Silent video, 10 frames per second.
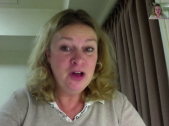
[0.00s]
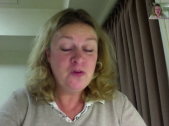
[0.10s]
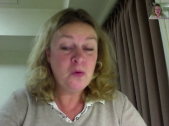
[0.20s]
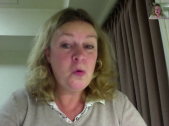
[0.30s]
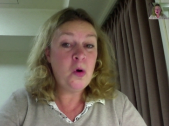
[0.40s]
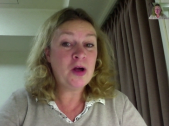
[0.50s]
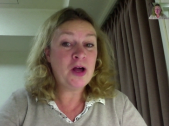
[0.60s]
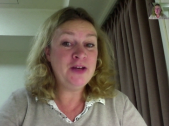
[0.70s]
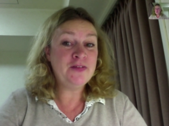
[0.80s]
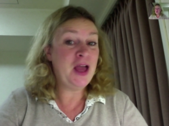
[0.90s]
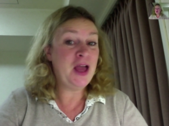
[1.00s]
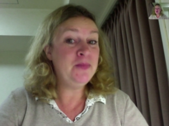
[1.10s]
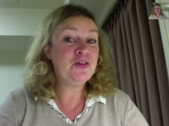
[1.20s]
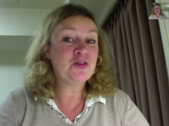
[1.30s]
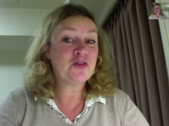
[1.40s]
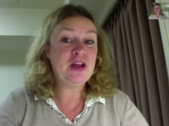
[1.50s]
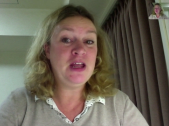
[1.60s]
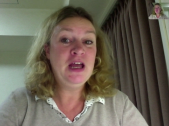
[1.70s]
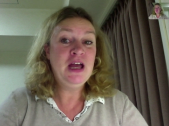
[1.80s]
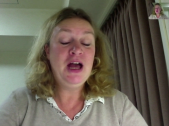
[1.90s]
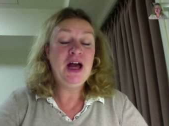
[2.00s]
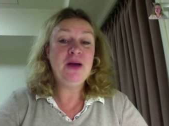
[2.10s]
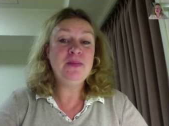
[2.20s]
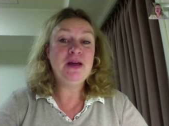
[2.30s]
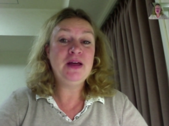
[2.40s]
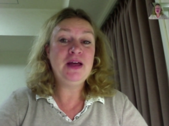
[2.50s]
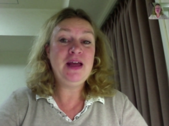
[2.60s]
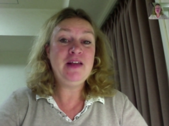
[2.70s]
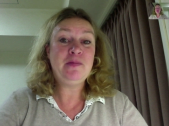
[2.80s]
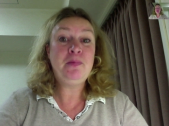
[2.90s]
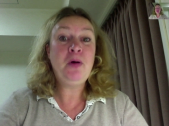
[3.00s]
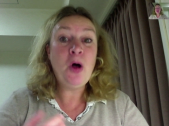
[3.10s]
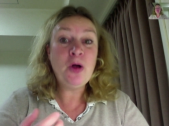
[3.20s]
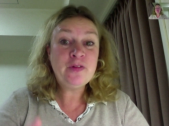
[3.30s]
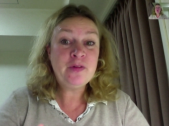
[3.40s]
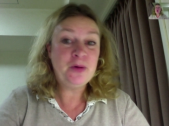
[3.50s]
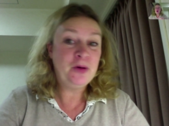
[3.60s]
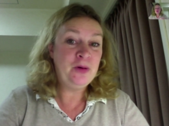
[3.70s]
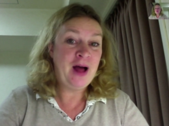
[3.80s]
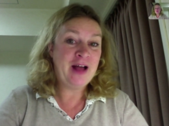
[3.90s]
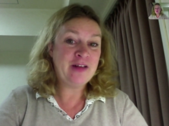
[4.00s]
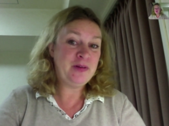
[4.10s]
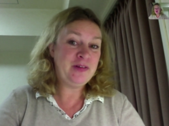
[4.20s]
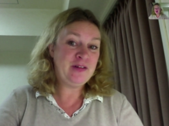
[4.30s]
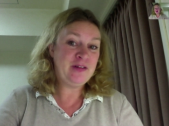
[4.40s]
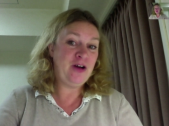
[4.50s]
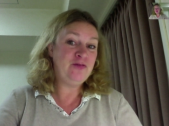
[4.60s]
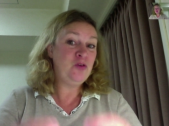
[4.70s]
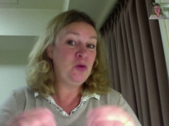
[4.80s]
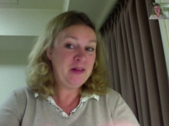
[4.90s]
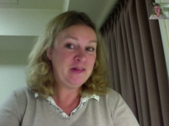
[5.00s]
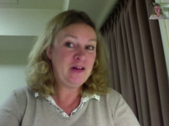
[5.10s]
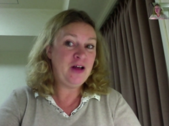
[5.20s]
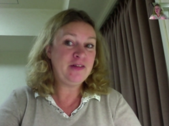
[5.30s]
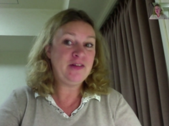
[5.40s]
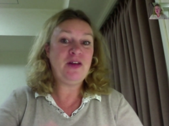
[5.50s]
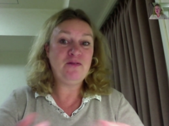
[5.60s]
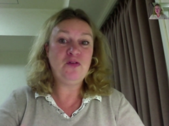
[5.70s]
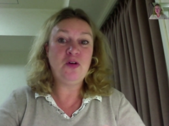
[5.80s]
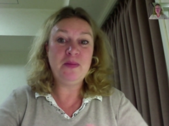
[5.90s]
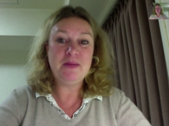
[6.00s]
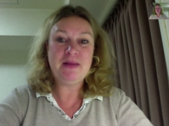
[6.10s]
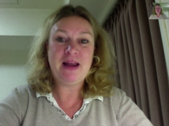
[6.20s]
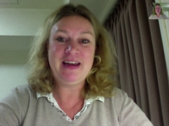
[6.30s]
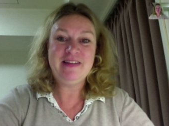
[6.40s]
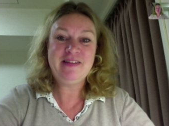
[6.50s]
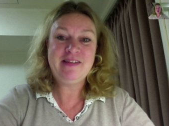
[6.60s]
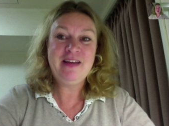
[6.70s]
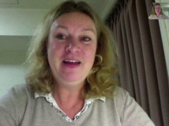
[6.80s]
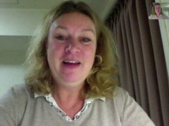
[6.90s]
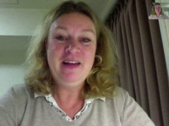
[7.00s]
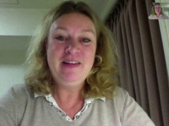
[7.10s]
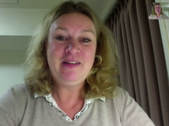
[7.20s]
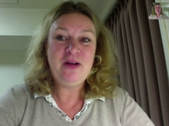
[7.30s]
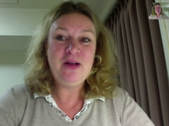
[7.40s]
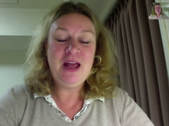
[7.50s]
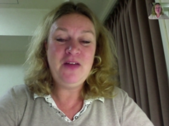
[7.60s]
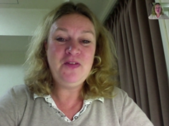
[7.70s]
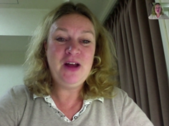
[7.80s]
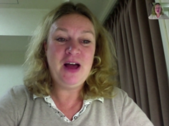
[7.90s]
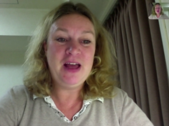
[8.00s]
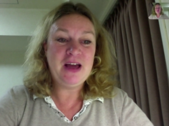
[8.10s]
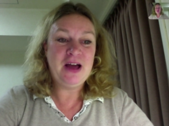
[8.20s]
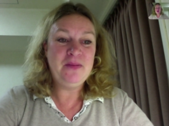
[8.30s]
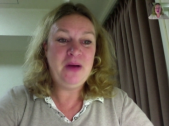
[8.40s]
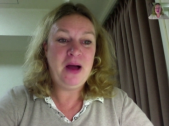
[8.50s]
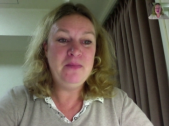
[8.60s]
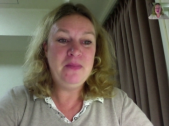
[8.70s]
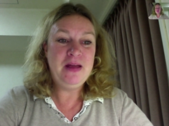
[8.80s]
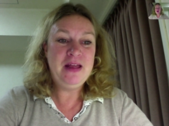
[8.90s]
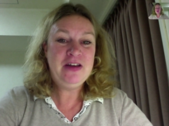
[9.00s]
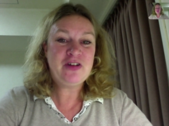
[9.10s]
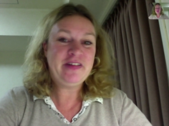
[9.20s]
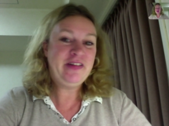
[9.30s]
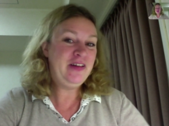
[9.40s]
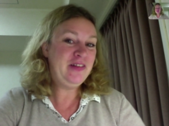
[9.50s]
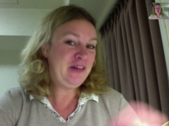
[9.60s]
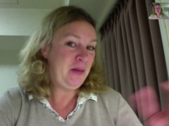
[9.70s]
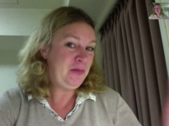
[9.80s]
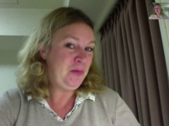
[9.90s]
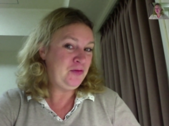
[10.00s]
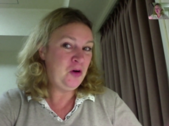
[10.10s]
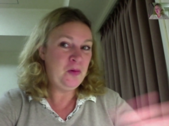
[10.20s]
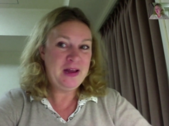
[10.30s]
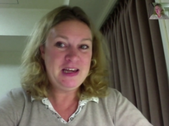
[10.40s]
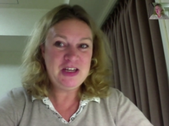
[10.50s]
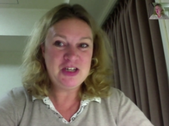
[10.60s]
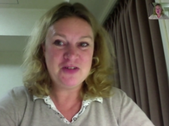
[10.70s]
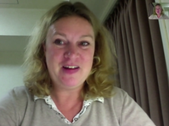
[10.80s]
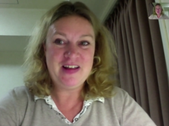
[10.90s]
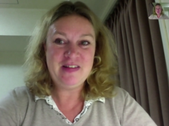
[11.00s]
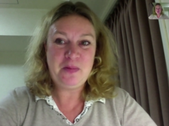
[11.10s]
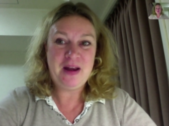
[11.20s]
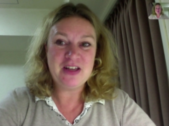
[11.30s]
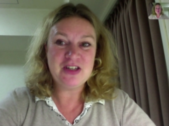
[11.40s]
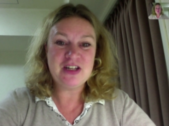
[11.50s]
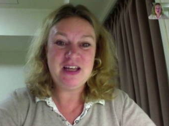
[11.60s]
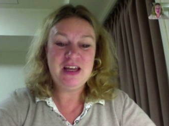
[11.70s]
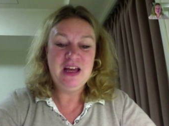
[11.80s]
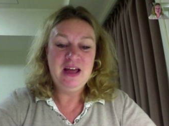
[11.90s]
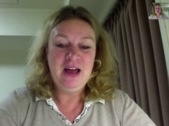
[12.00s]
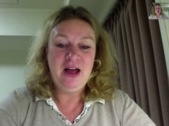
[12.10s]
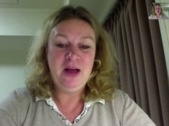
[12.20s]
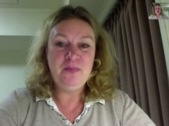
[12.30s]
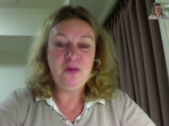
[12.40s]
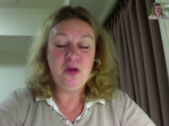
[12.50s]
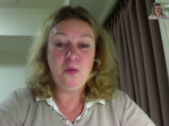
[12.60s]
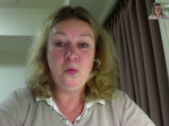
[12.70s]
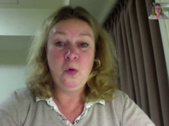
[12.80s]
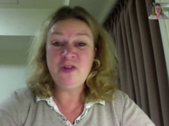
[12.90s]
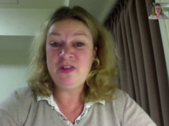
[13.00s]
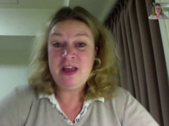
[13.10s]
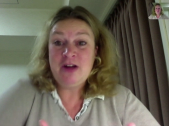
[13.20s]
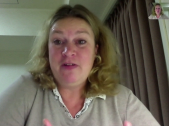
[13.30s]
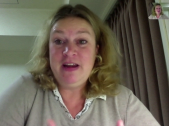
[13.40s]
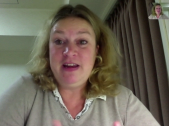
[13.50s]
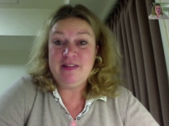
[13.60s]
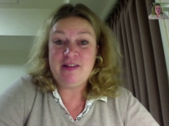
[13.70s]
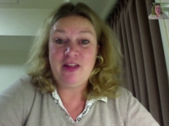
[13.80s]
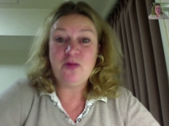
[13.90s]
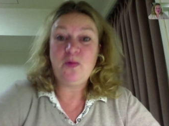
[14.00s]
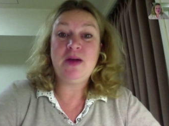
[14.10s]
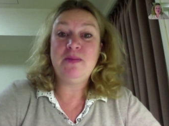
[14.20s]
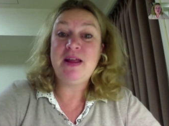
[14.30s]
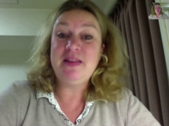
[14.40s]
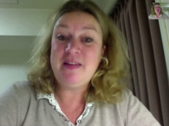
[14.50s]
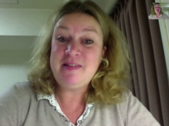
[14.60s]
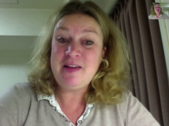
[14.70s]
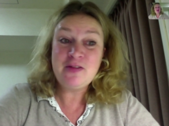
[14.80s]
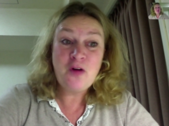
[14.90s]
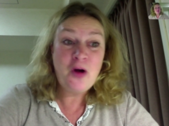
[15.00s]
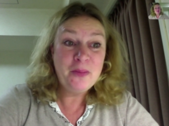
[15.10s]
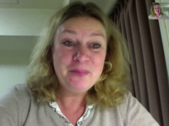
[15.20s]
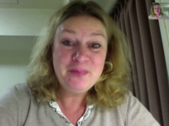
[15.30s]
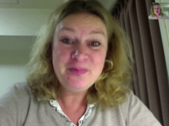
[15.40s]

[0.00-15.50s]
for what kind of chemistry um, is possible as we start forming stars and then forming planets. So, if you like, I'm, I'm interested in the steps before where Nisha is, but actually, um, what the ingredients are that we can make these things from.